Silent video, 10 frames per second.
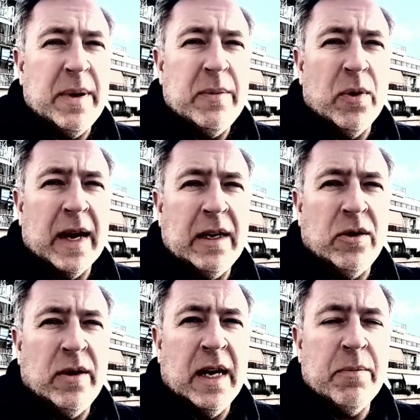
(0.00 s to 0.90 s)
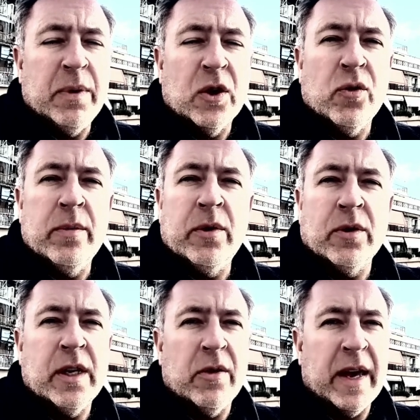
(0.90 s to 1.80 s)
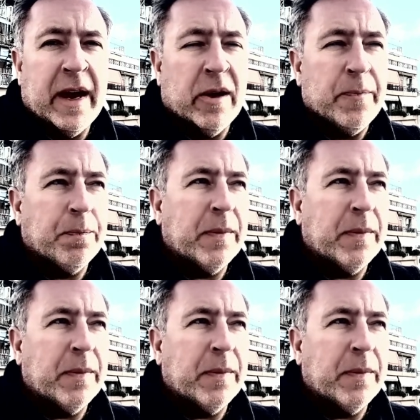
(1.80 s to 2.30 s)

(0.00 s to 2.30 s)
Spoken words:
people can't do that, but the criminals don't care.